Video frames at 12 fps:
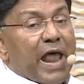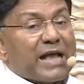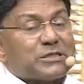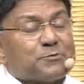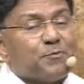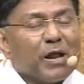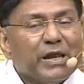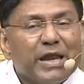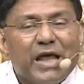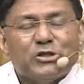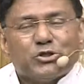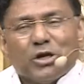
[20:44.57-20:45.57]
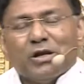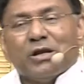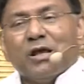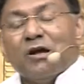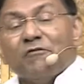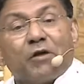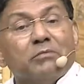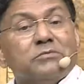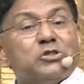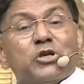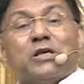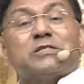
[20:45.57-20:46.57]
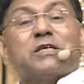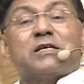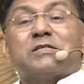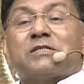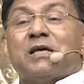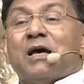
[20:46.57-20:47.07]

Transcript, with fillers: explanation from Jesus.